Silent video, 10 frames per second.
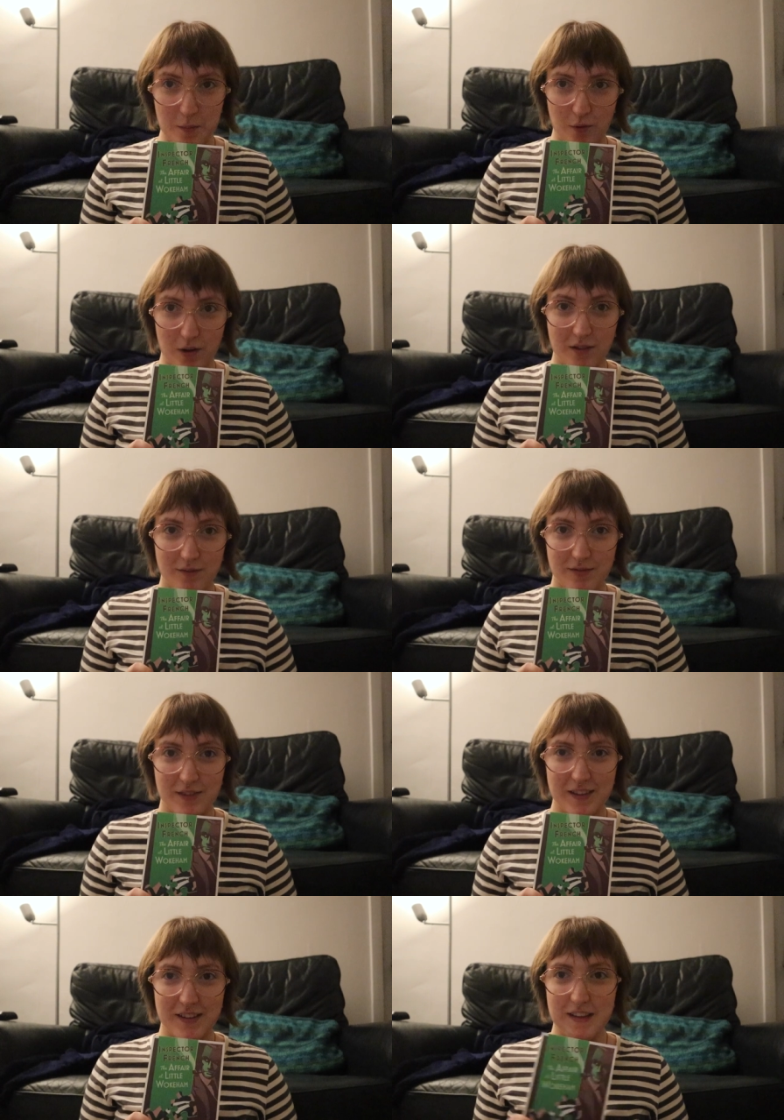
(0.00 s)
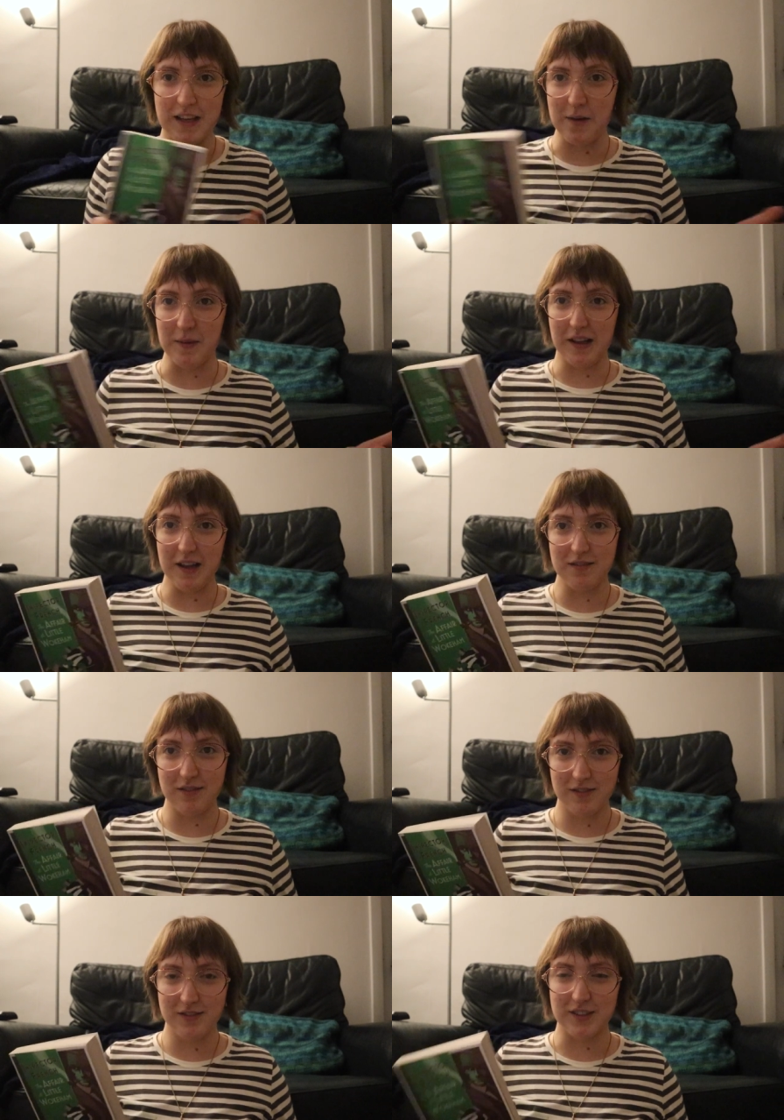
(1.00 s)
it before in my life,
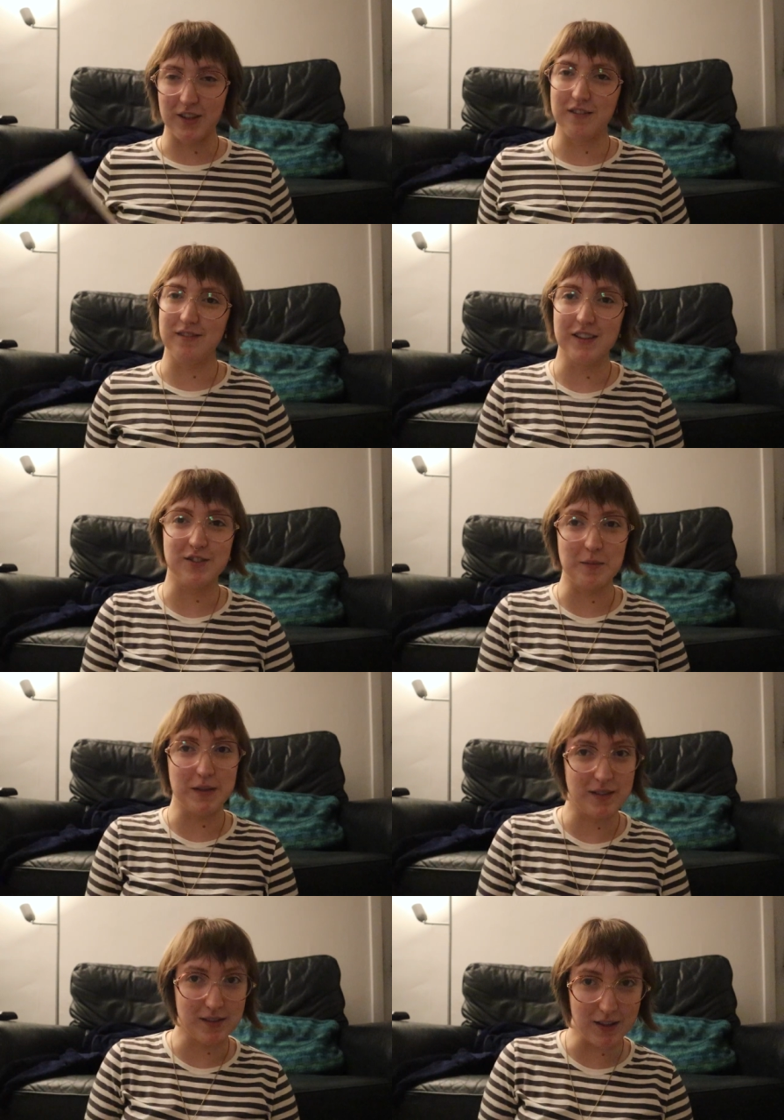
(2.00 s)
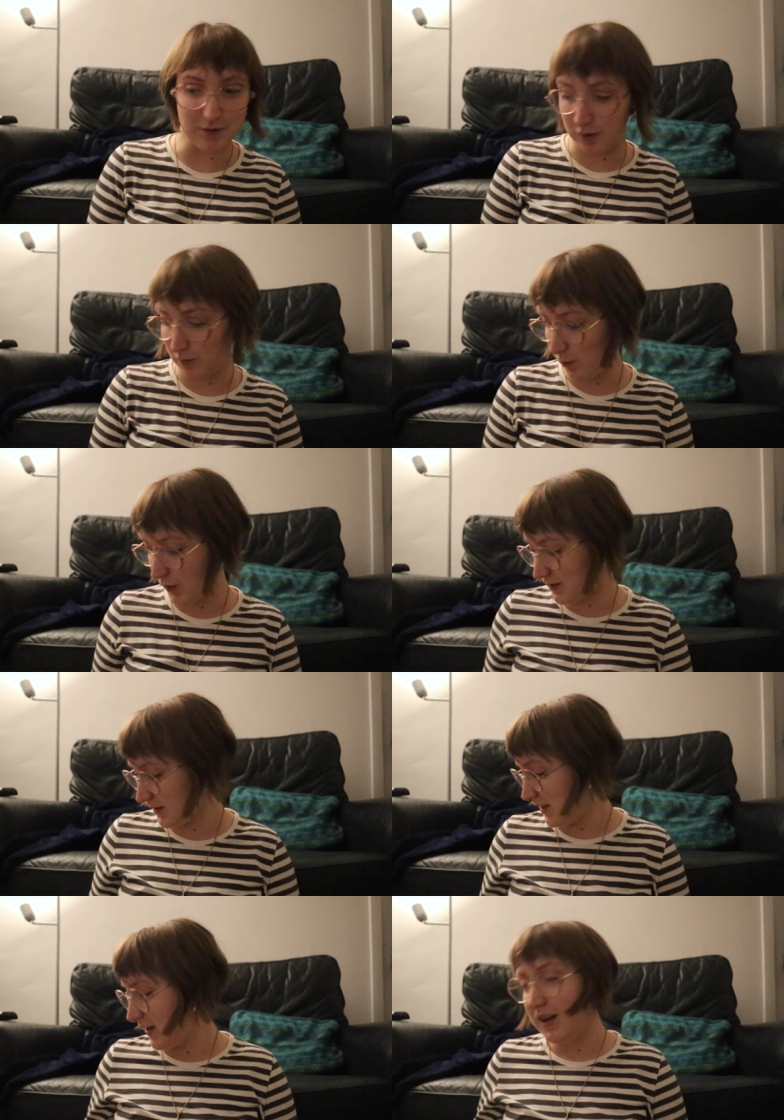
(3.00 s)
so extremely successful.
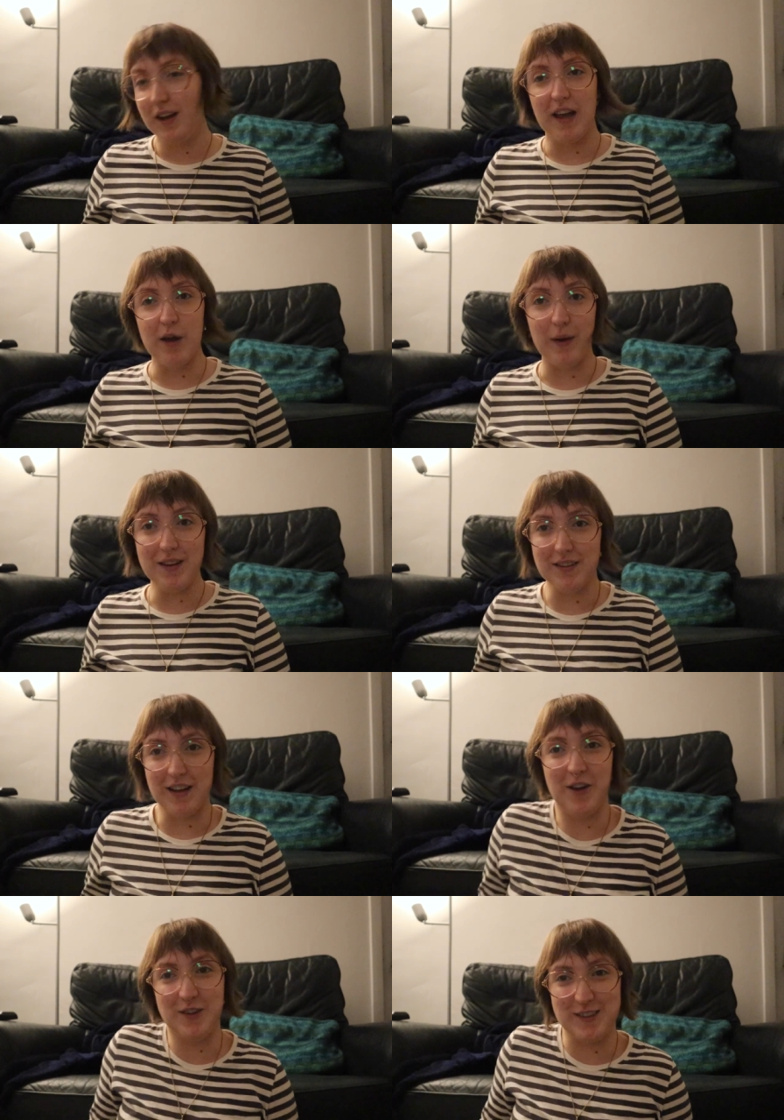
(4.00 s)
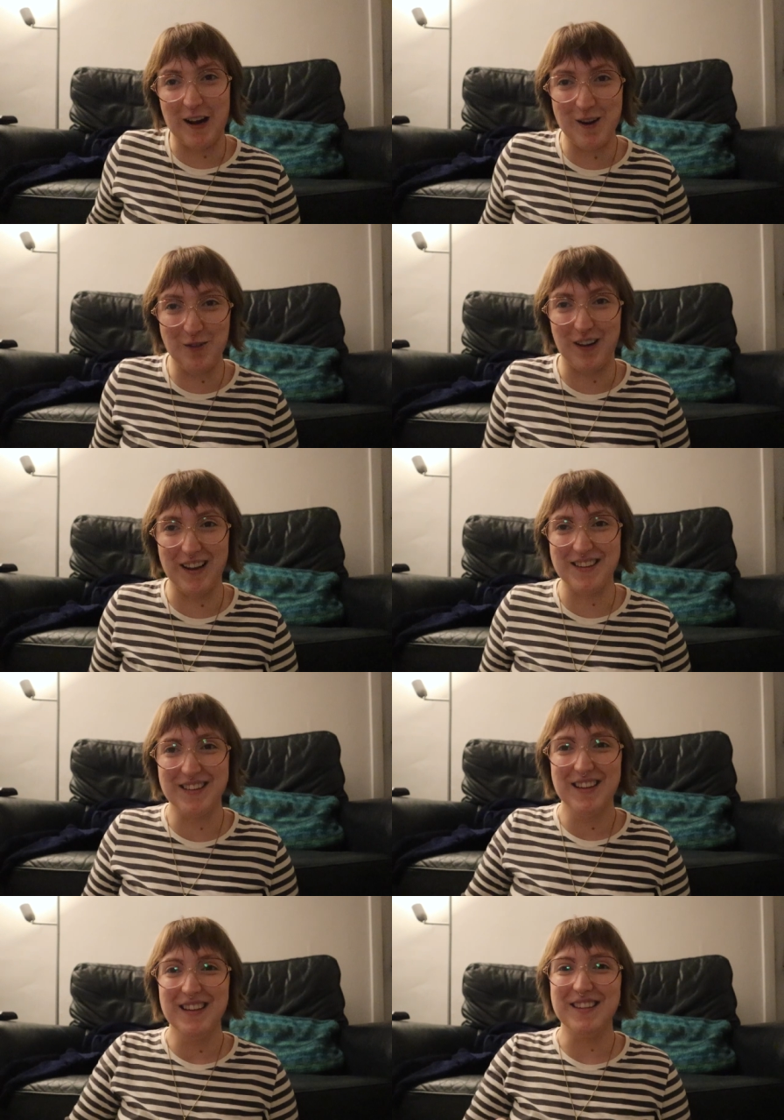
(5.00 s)
What a win. I was terrified
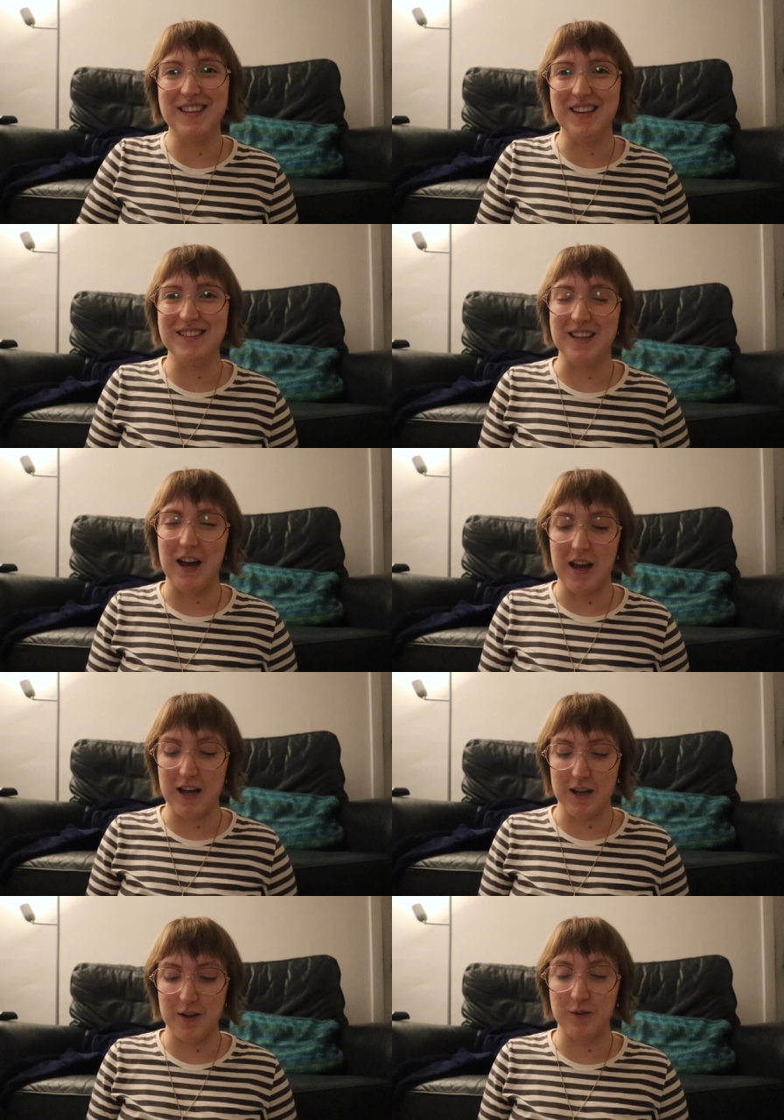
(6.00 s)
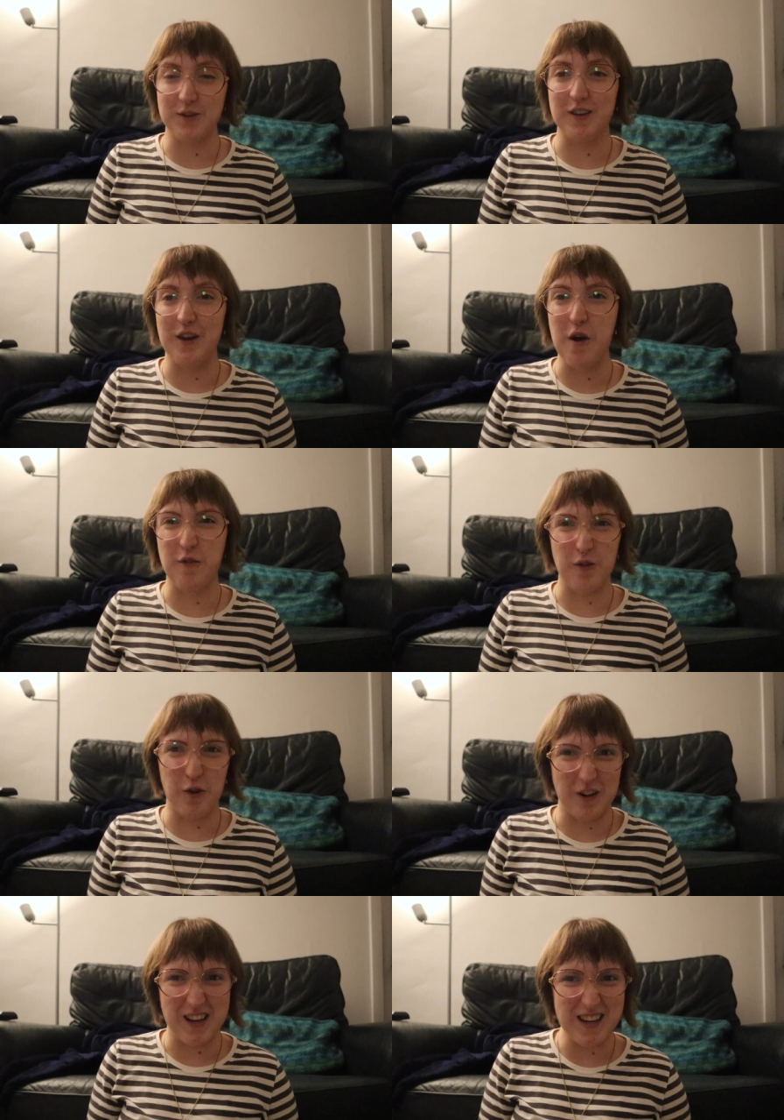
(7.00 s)
that I was going to have
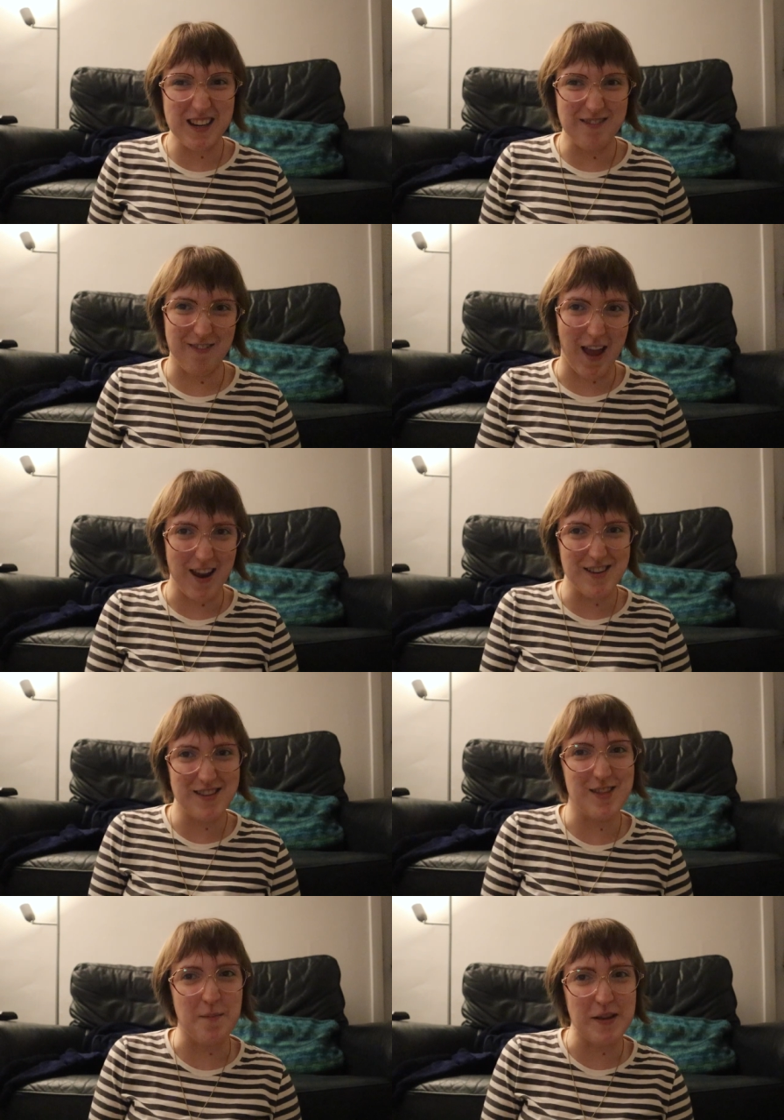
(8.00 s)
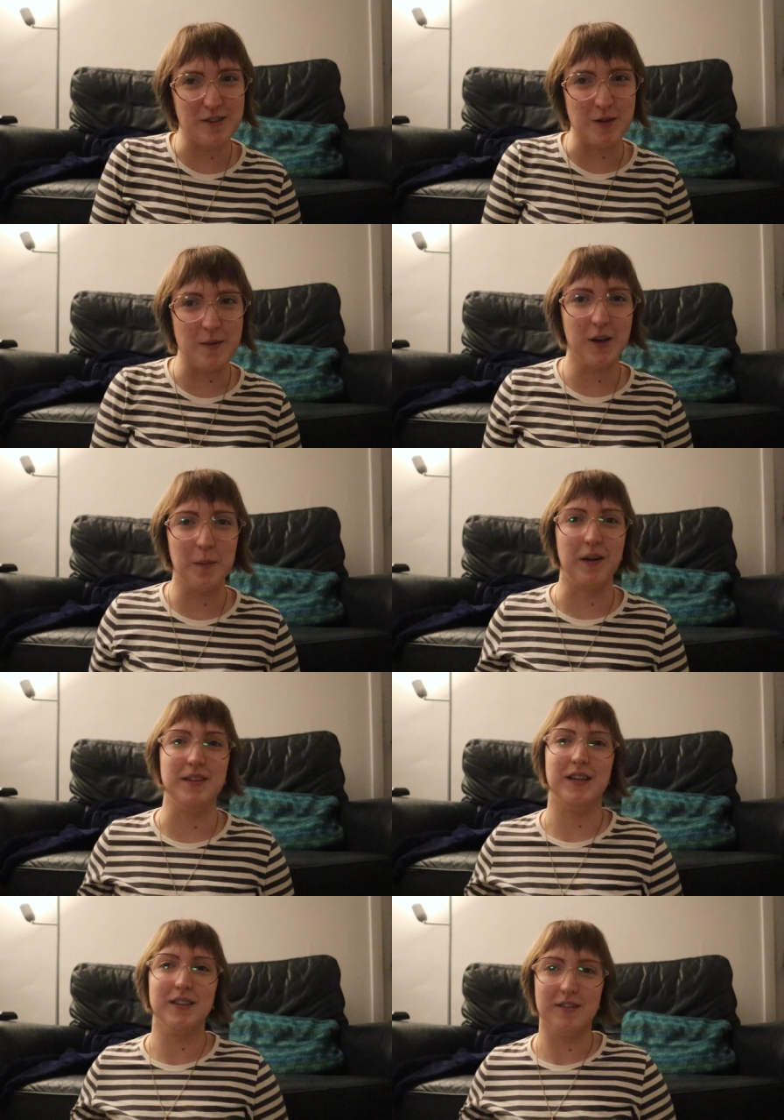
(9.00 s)
already read the mystery book,
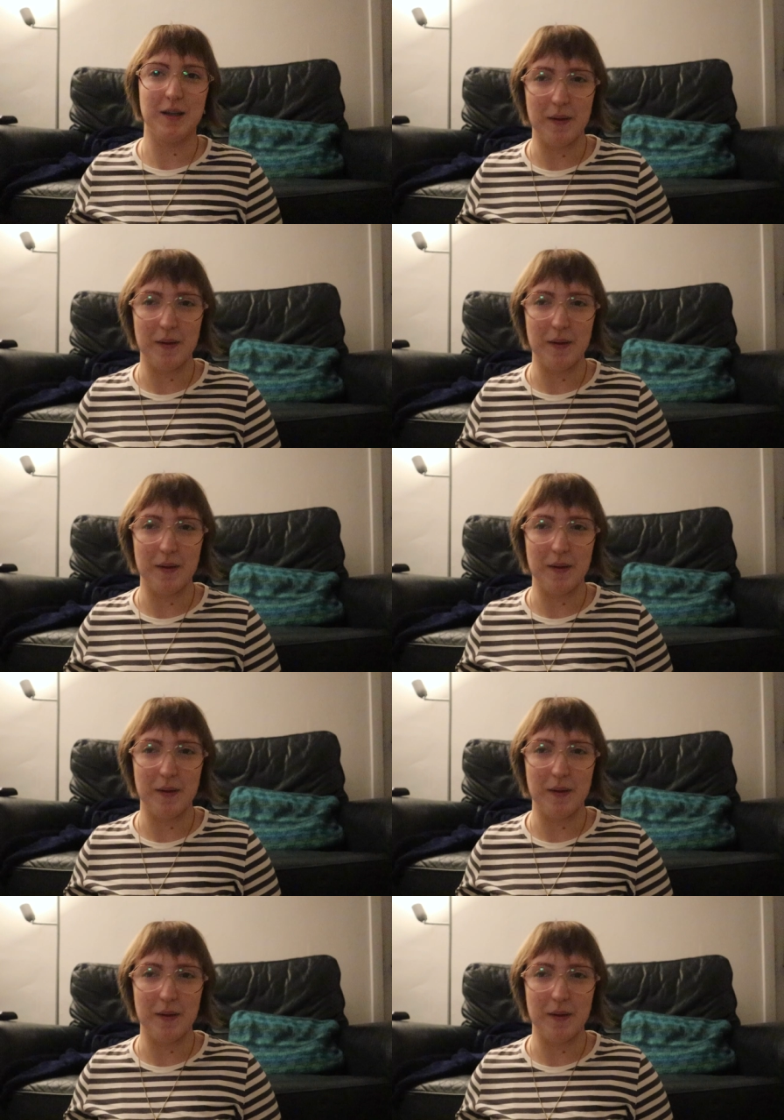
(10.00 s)
because that's a really